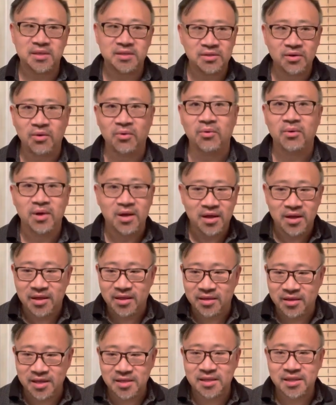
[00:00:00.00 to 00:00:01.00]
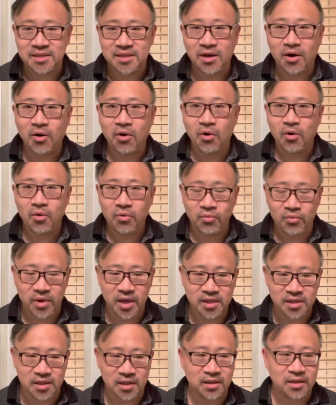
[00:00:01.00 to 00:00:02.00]
No, this is the whole
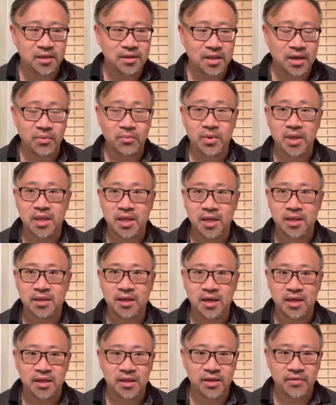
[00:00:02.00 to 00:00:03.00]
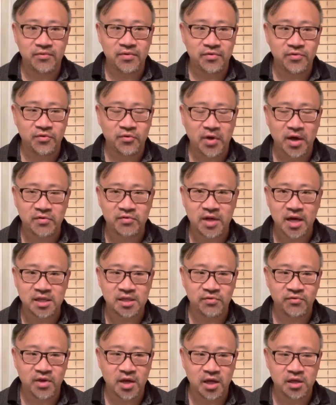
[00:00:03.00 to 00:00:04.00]
reason that we need the 1855
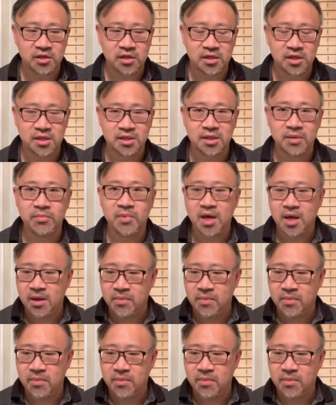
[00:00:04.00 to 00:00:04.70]
classification system